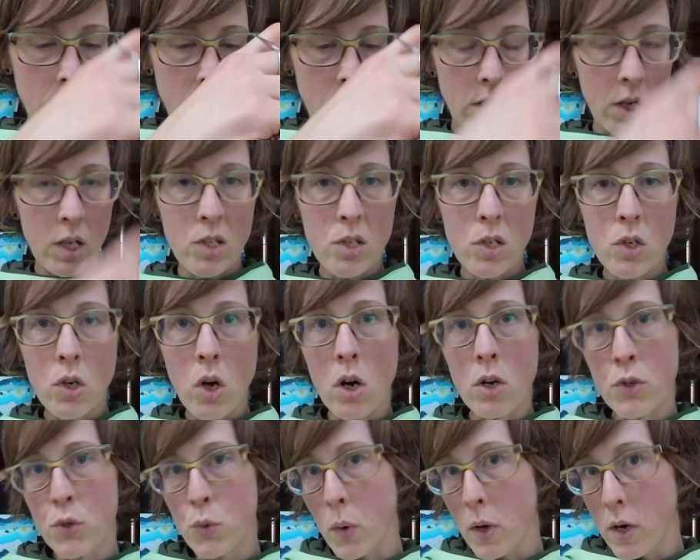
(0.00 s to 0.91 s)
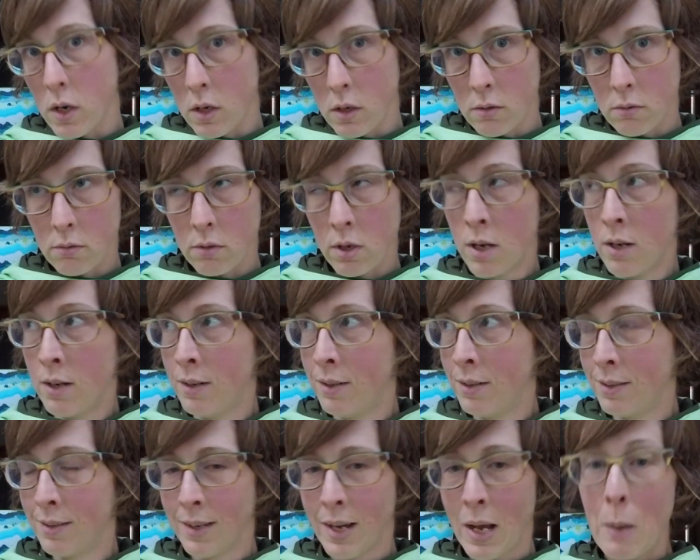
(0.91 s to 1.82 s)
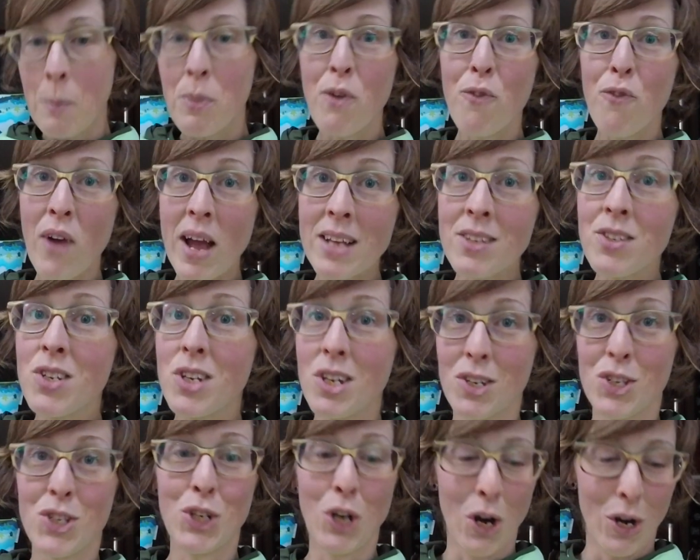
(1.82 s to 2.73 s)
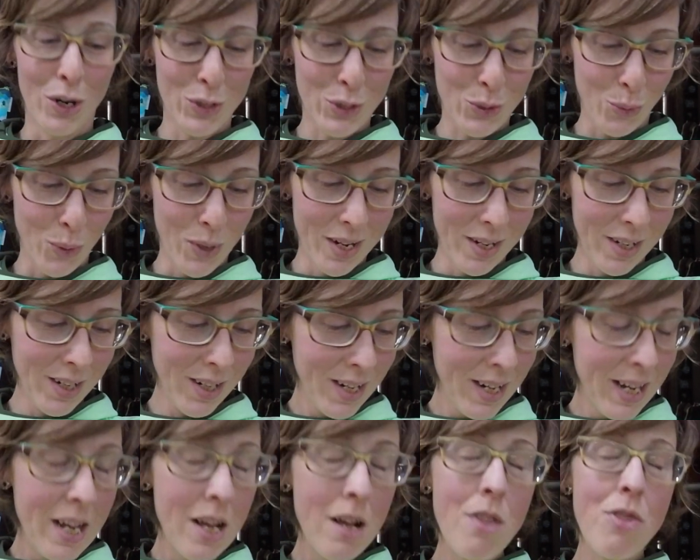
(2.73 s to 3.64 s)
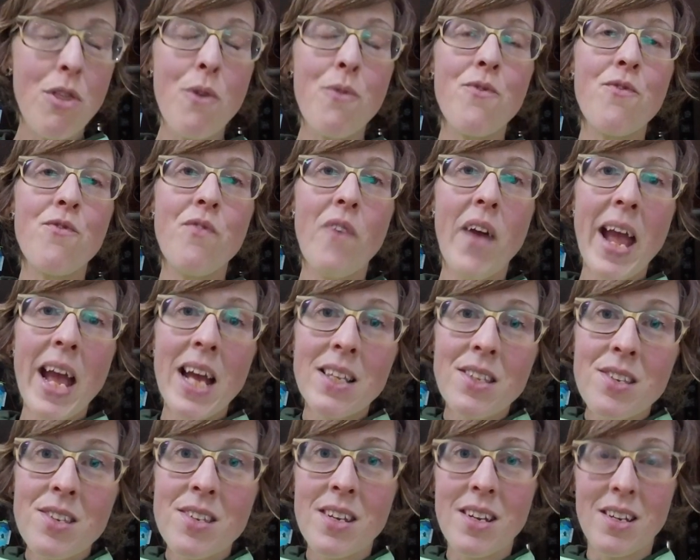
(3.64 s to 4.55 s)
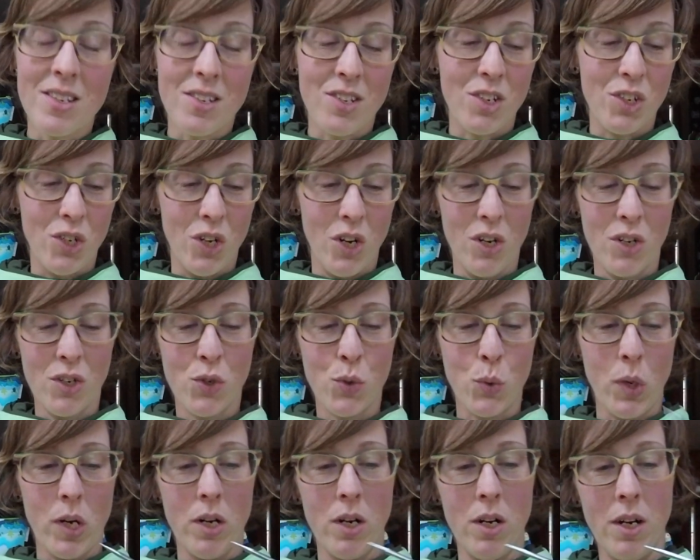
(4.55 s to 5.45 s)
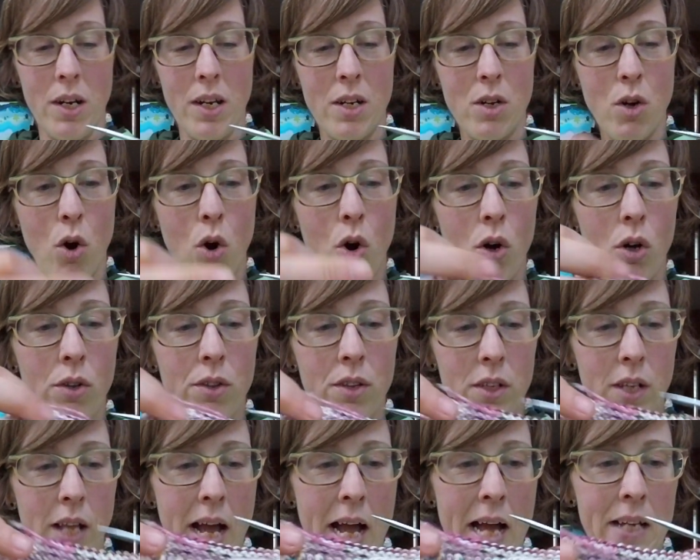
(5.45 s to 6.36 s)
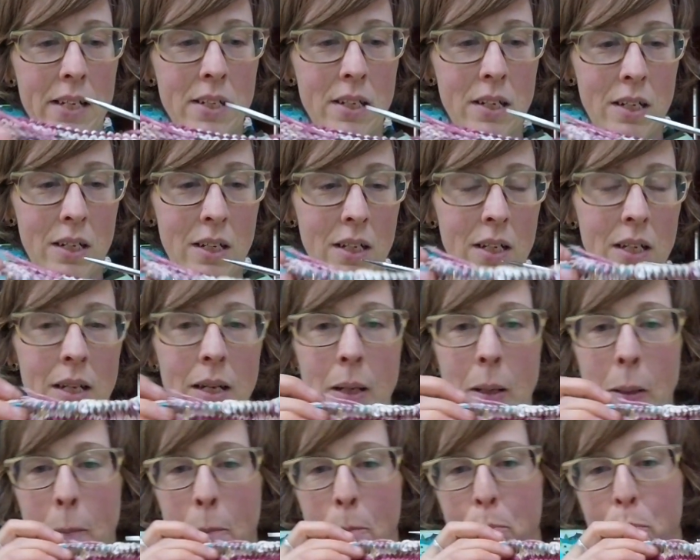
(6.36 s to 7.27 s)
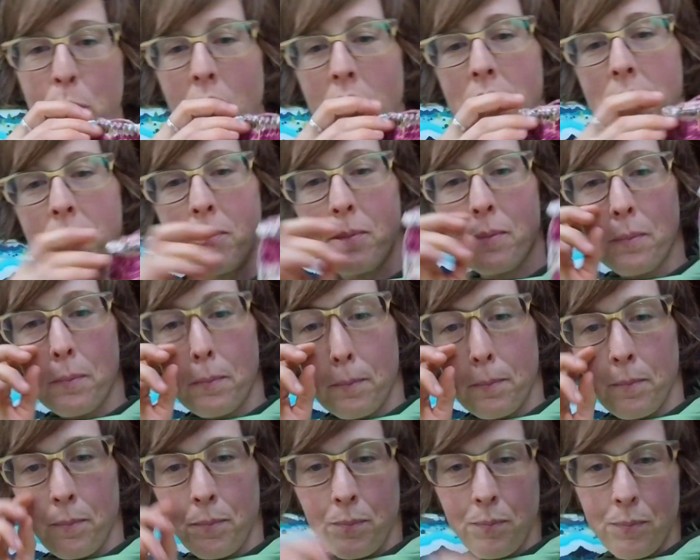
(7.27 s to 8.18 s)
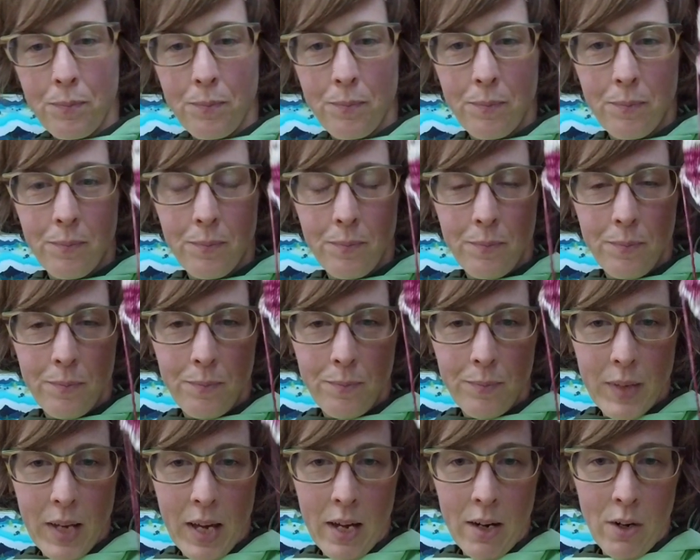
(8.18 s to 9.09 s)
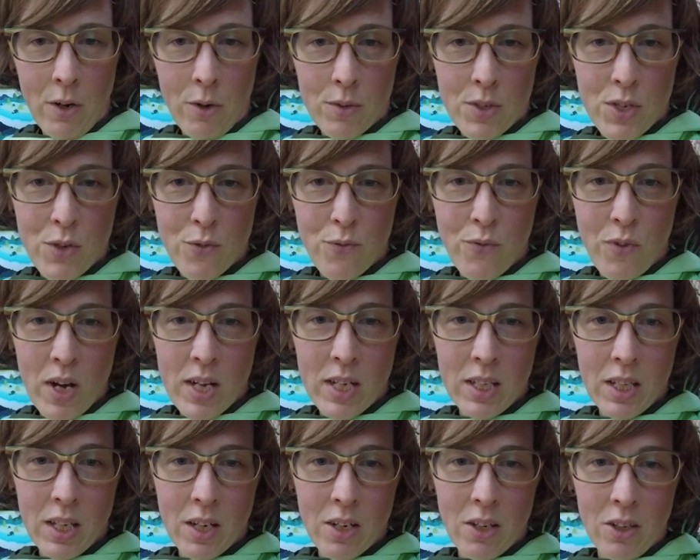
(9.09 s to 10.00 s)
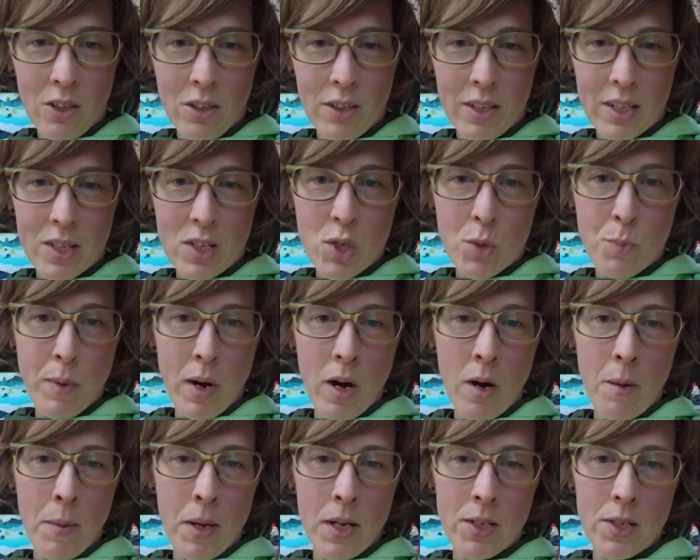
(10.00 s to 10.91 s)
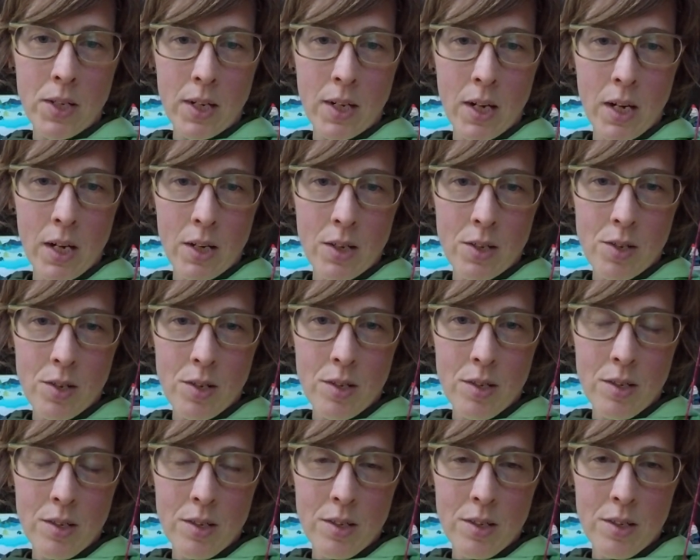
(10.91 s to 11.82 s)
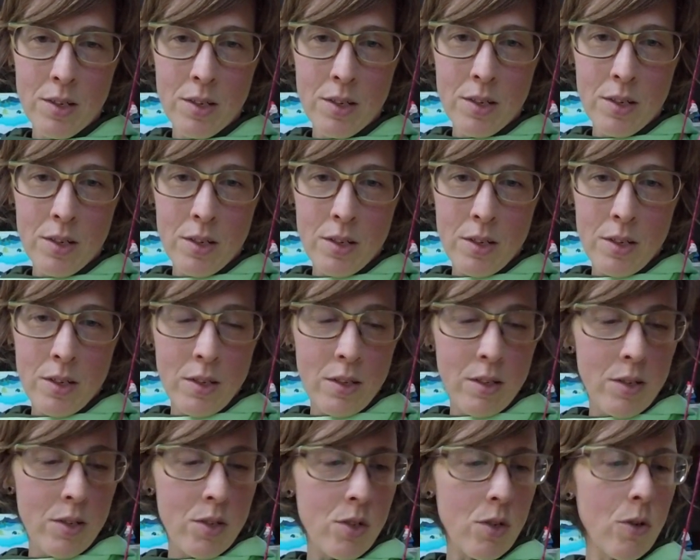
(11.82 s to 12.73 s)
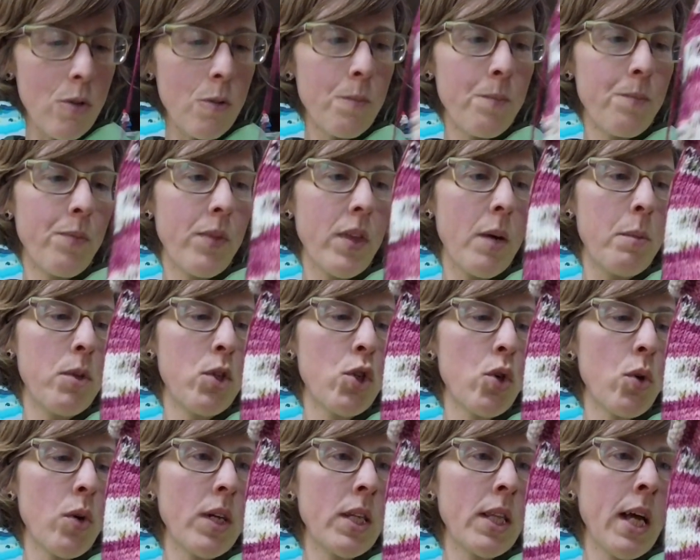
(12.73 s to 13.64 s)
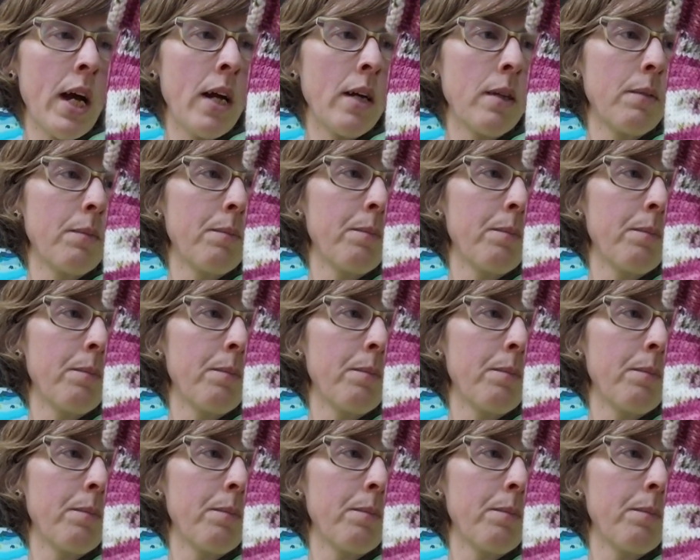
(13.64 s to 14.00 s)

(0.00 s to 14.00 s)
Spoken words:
it's a dog sweater. The fanciest dog sweater. The fanciest dog sweater in all the land. But I don't know. It's a fun little experiment, I guess. So I'm enjoying that,